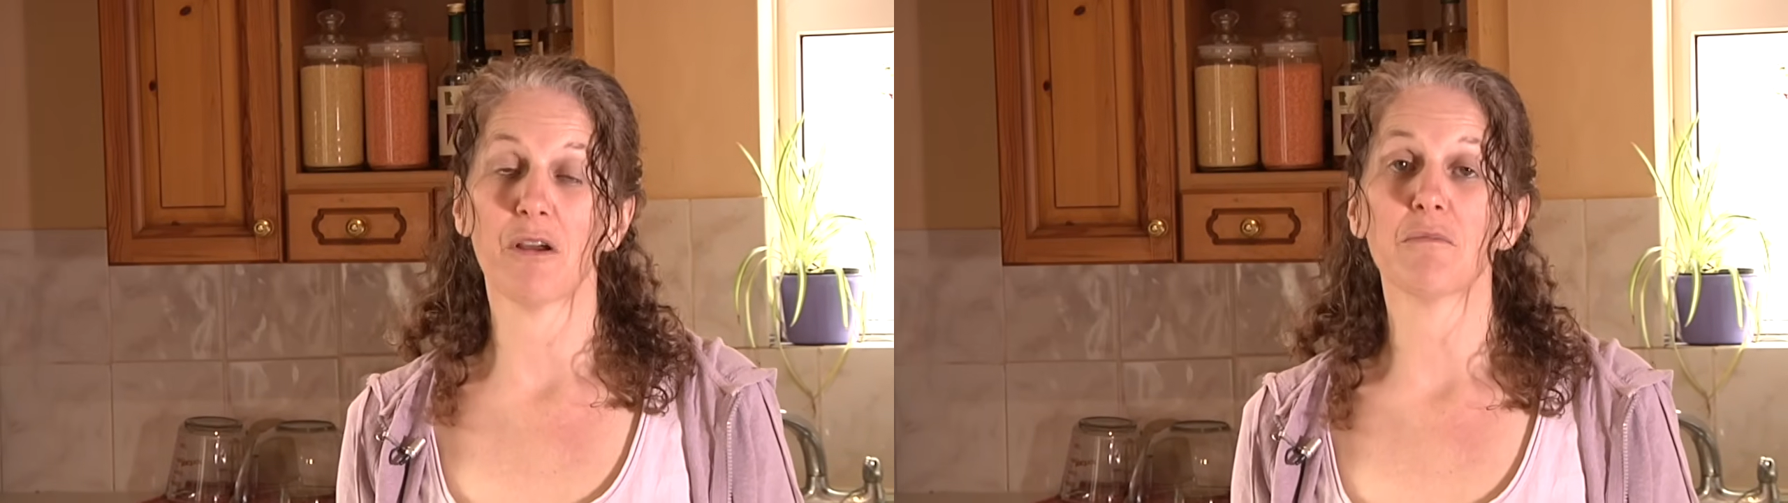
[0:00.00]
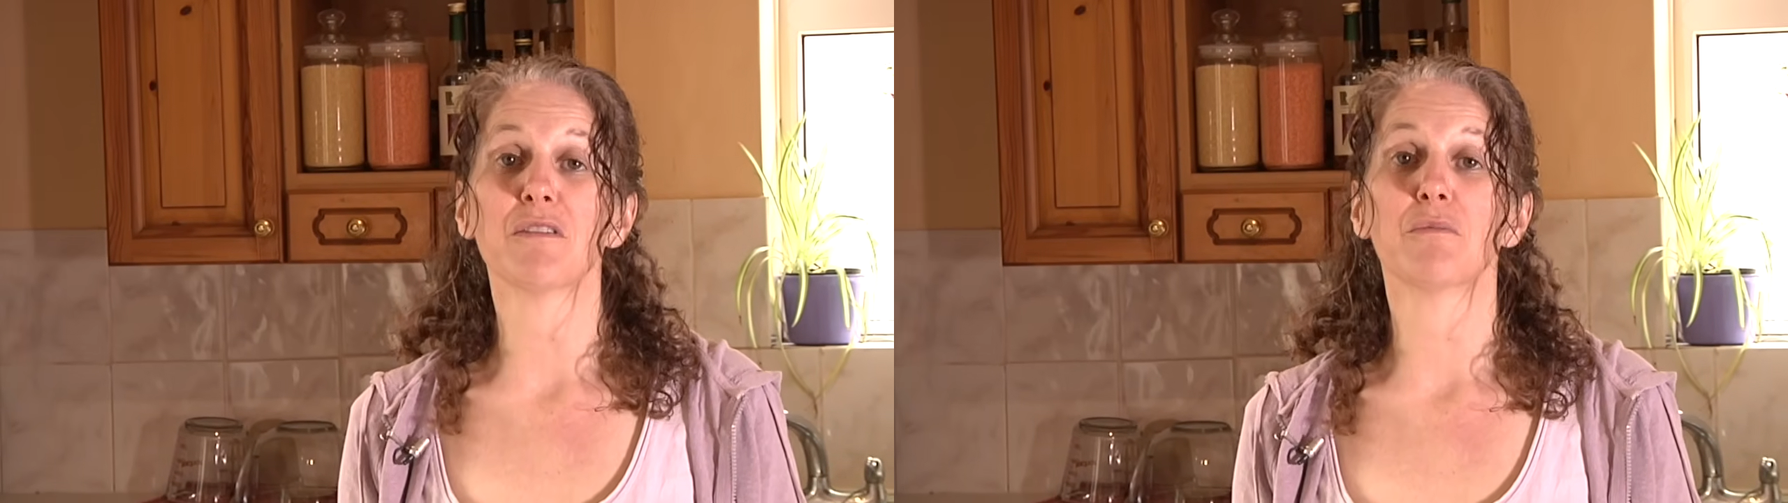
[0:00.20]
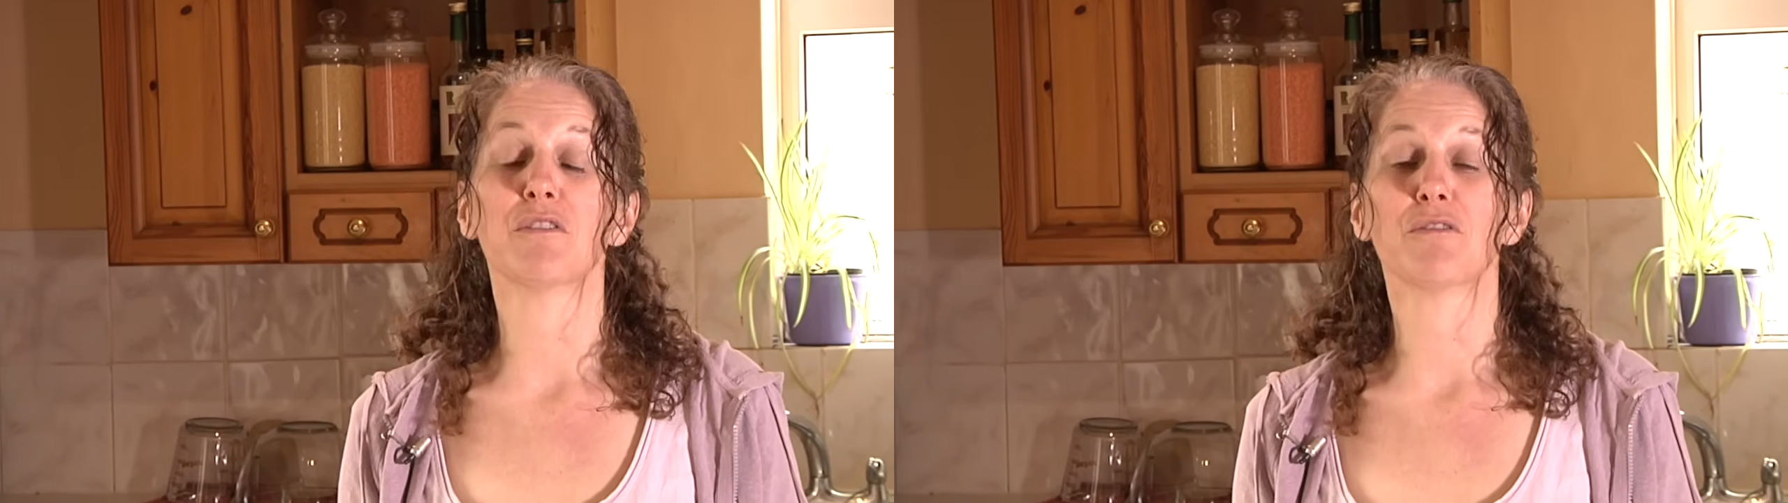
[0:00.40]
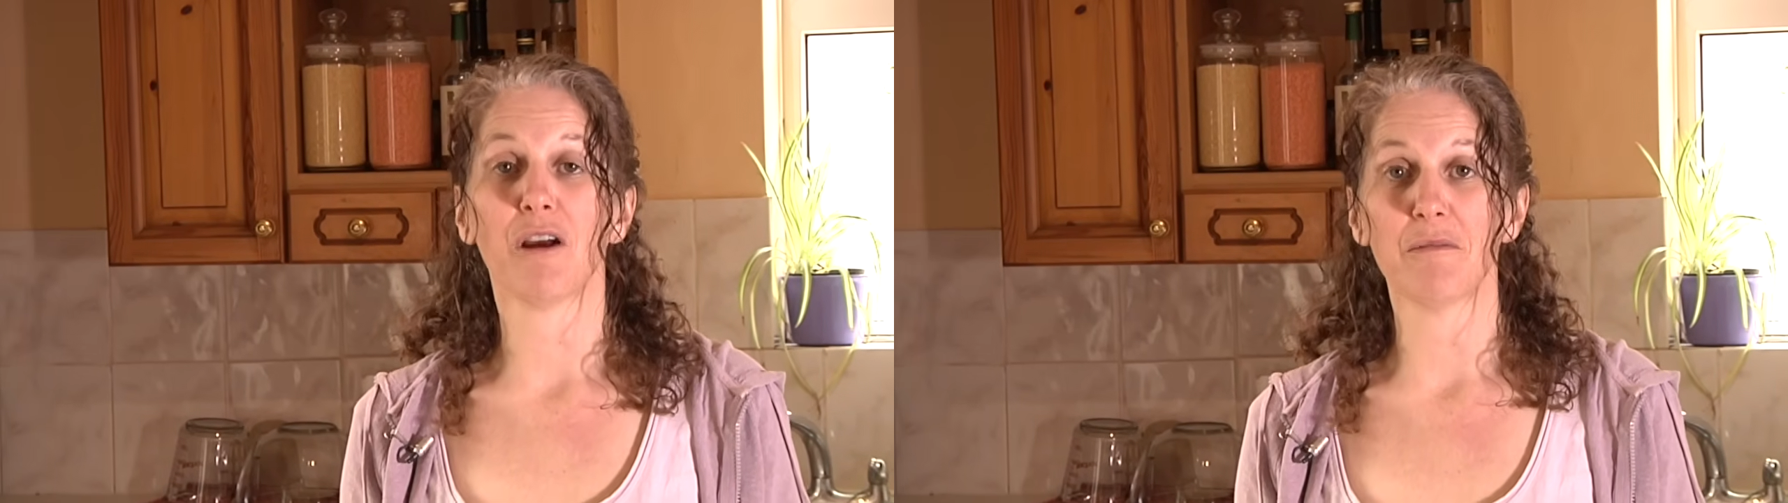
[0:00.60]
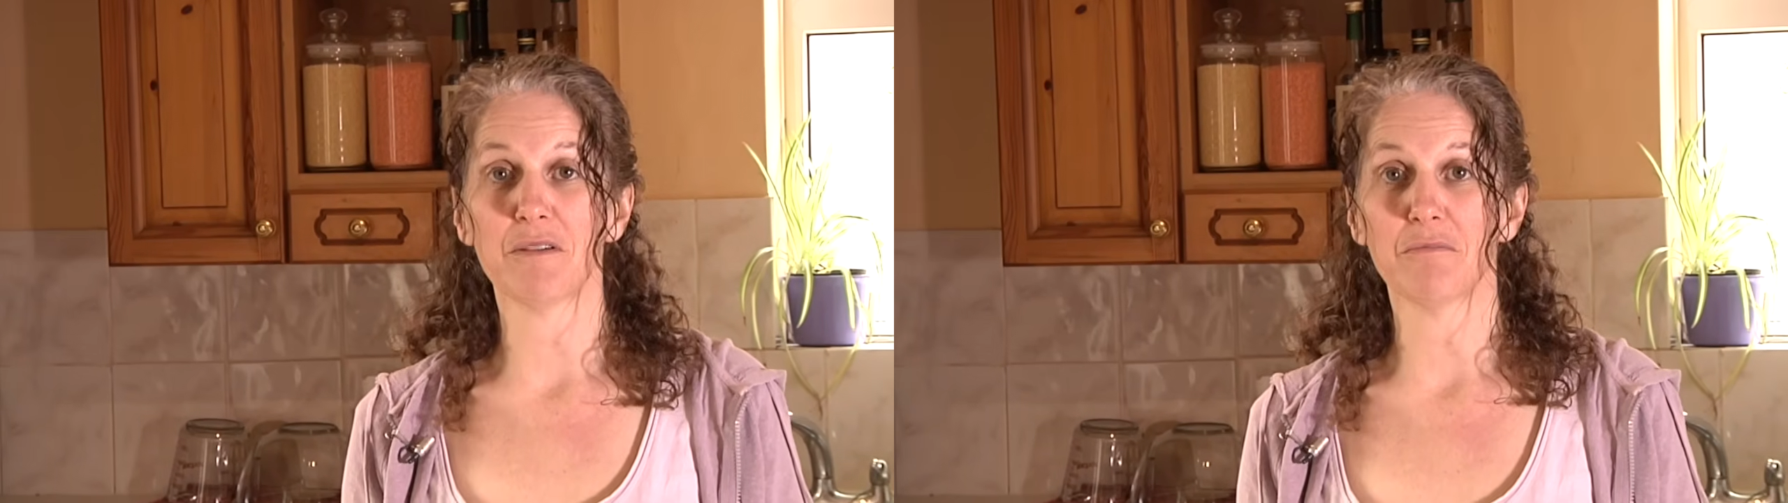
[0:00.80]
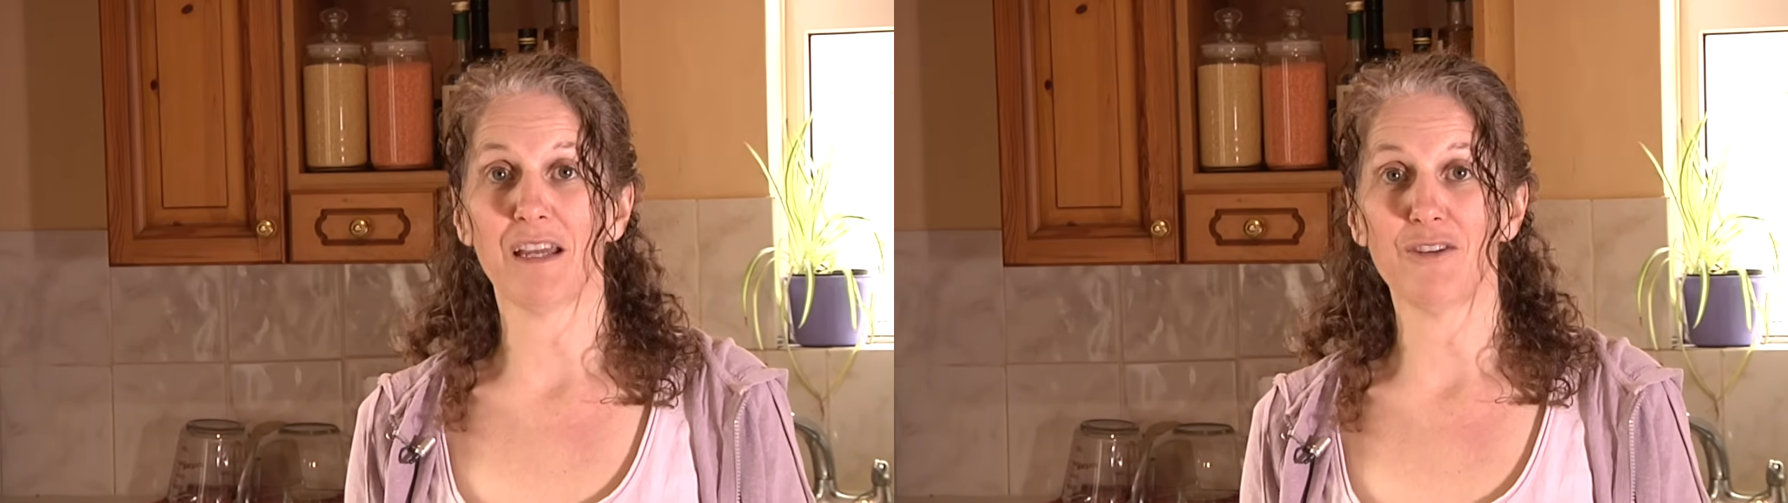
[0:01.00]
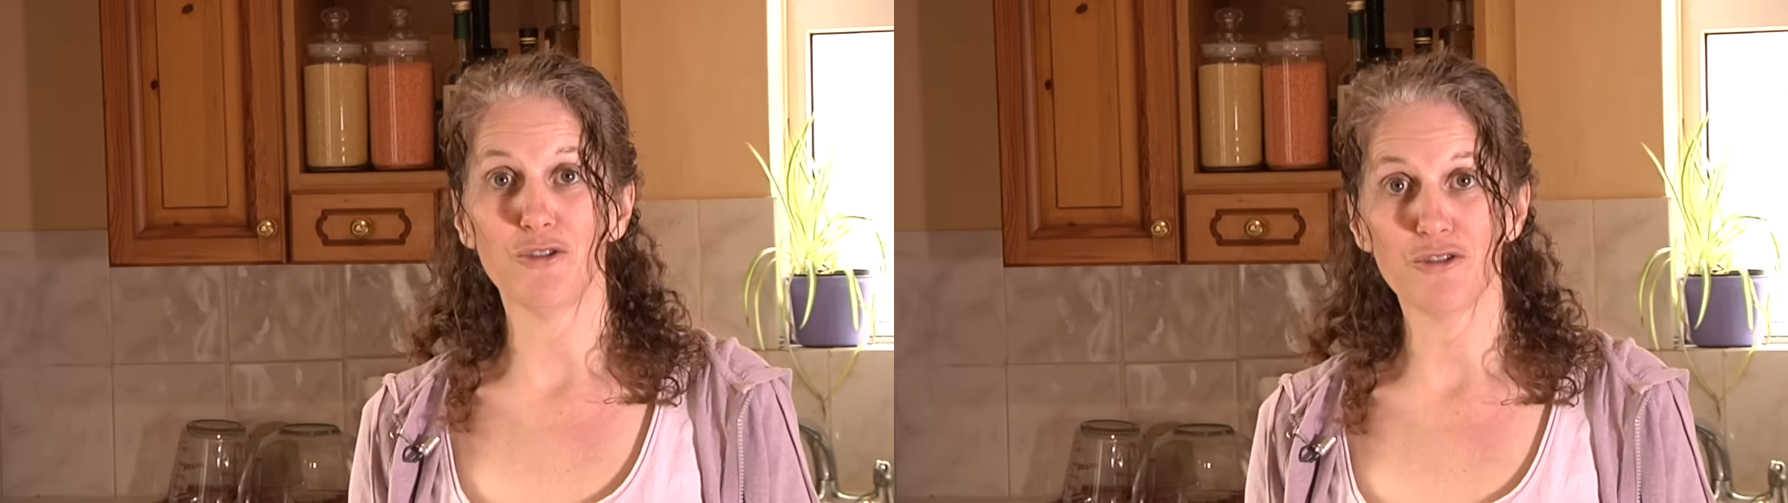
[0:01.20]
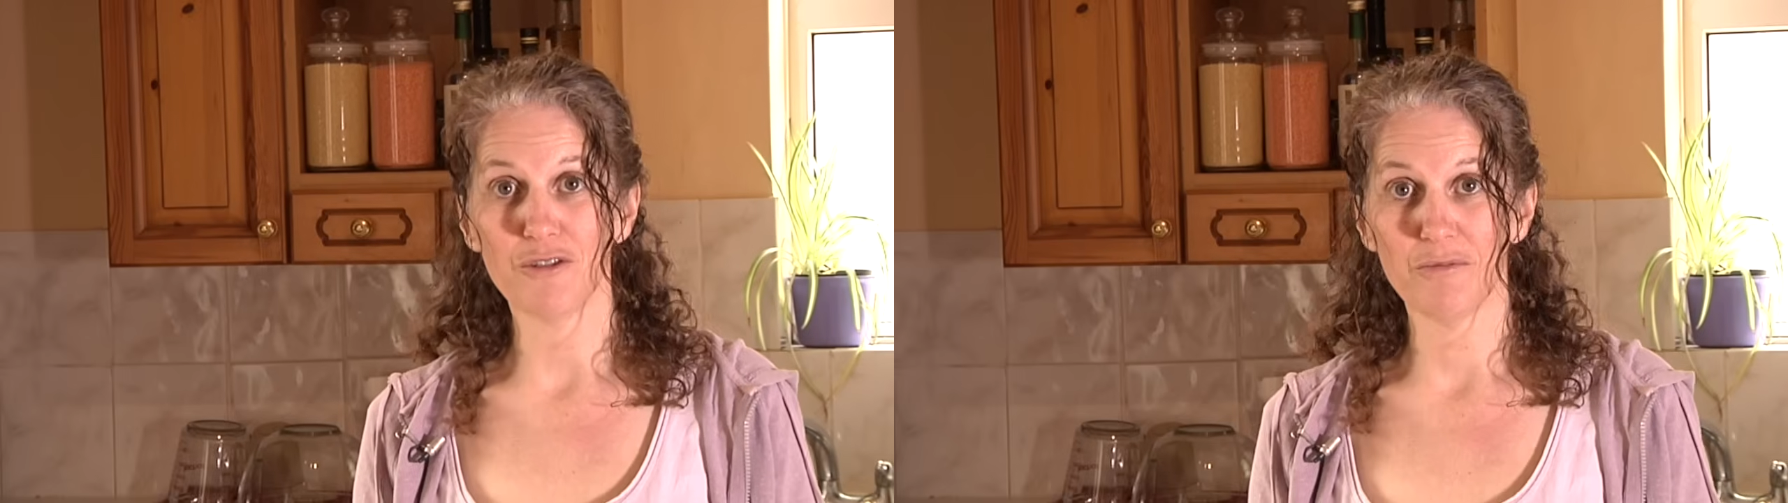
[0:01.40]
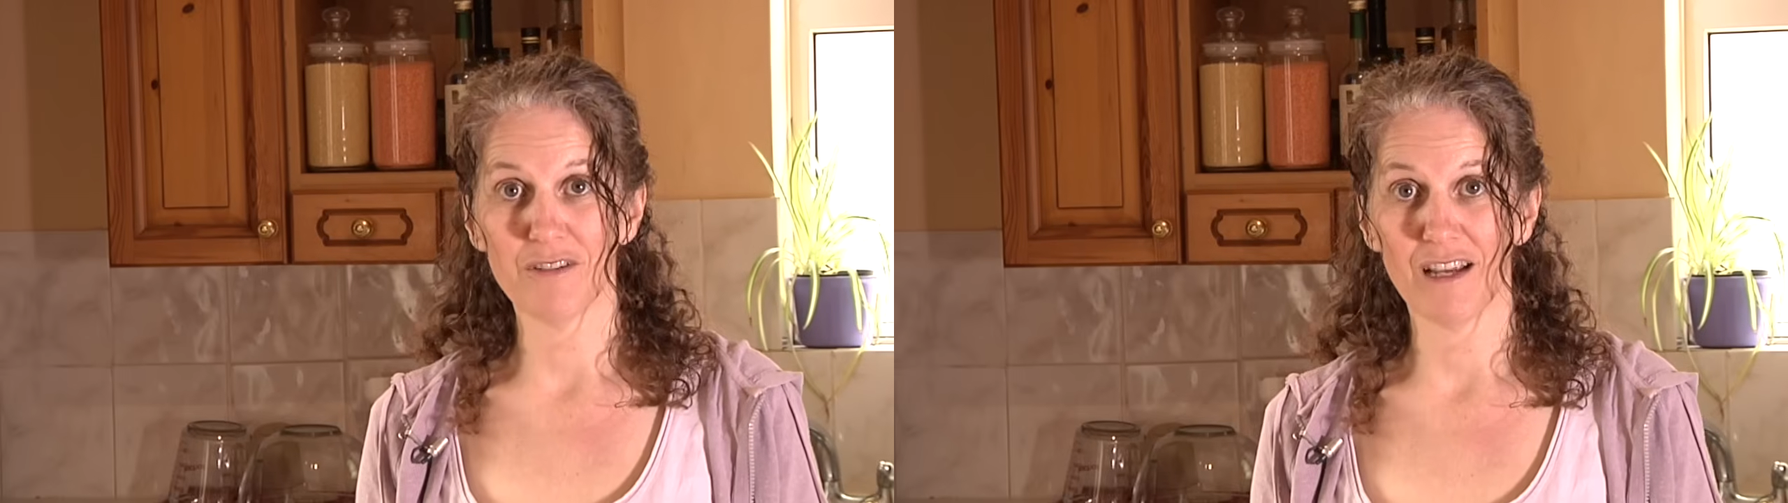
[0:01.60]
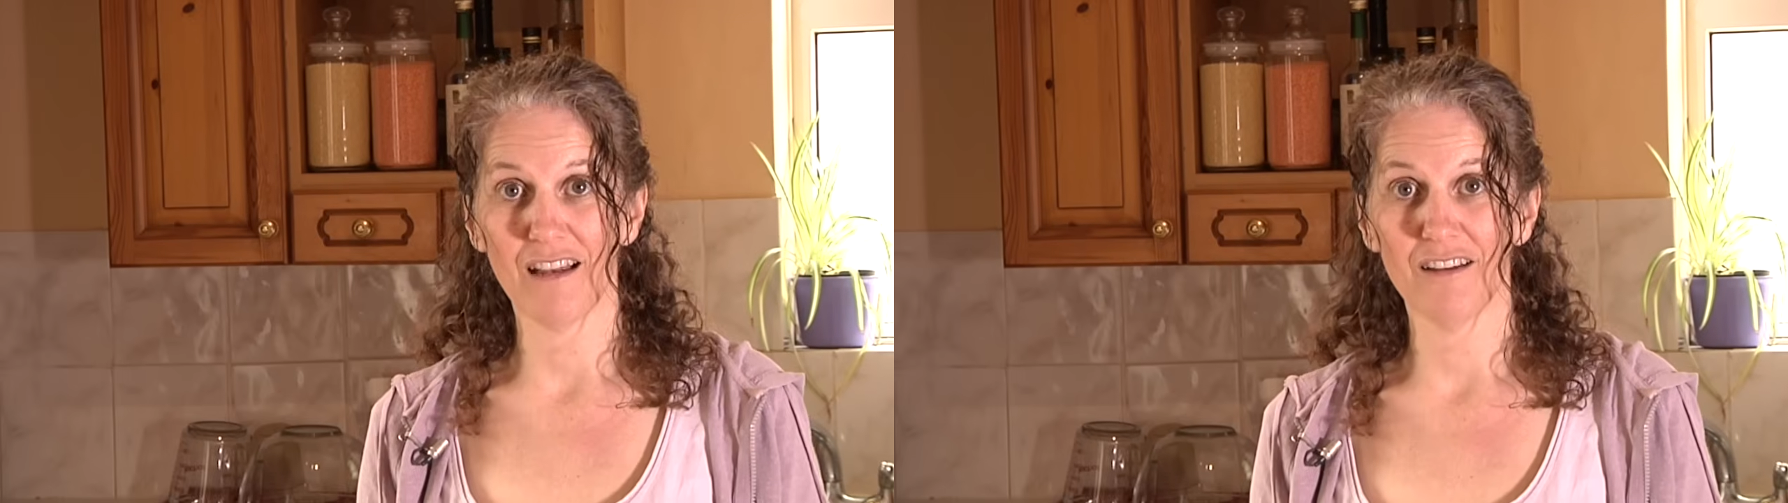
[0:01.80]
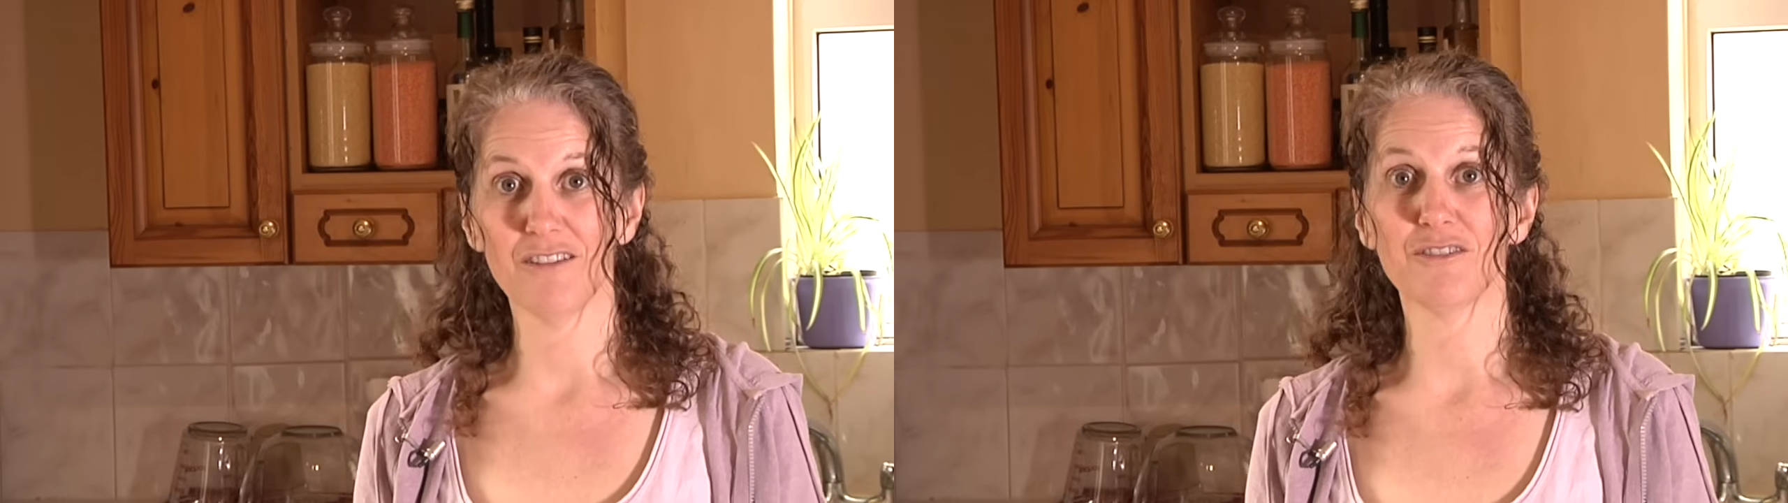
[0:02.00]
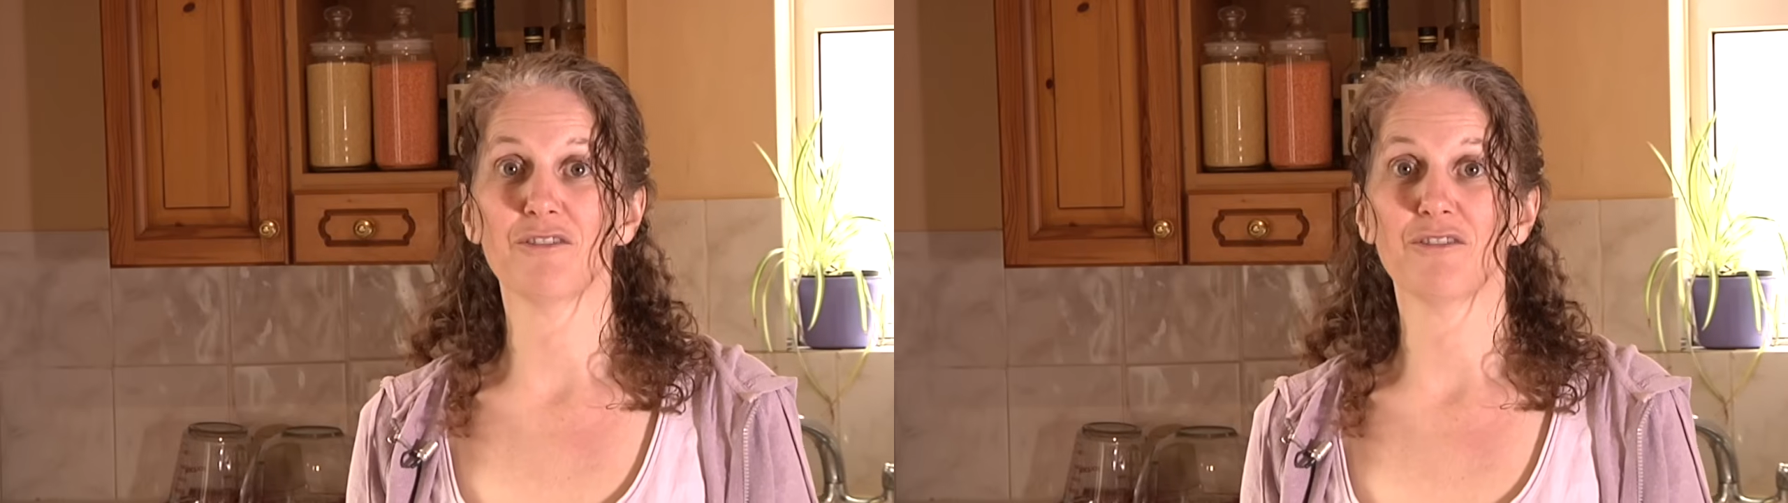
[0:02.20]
Come subscribe to my YouTube channel